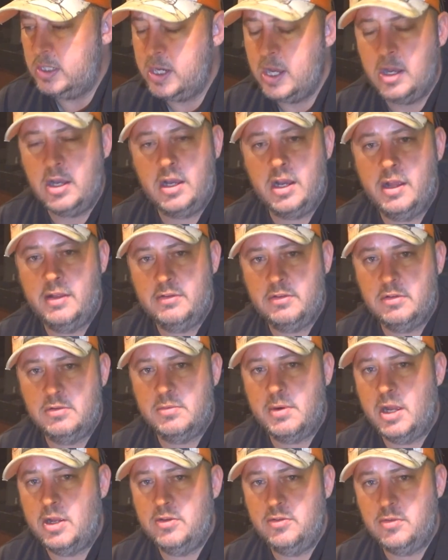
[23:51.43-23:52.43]
now I'm going to have to
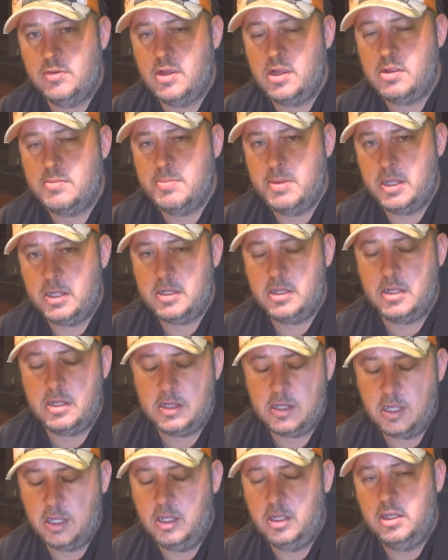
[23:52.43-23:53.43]
arrange all these pistons
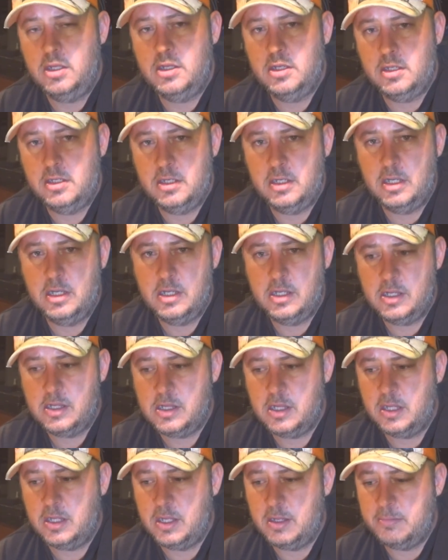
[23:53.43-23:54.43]
so you can uh,
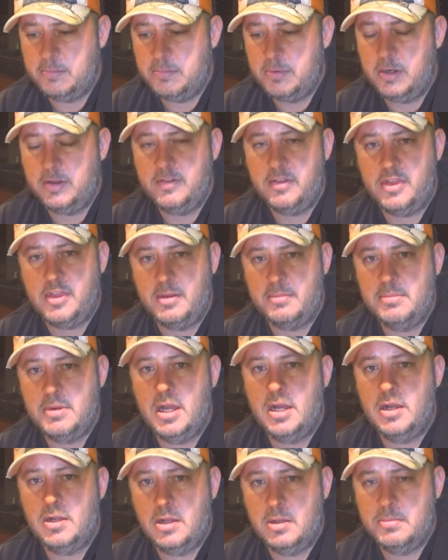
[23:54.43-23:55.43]
see that pretty
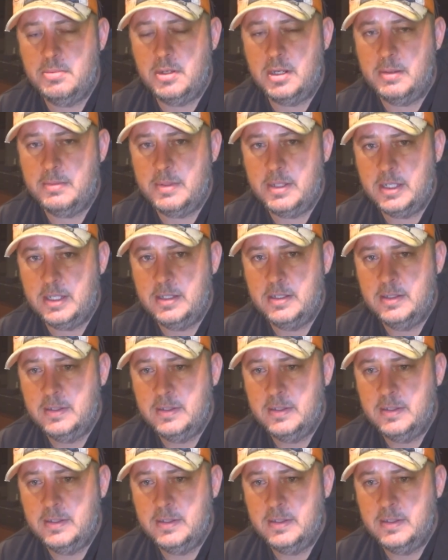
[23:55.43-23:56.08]
thumbnail I put up there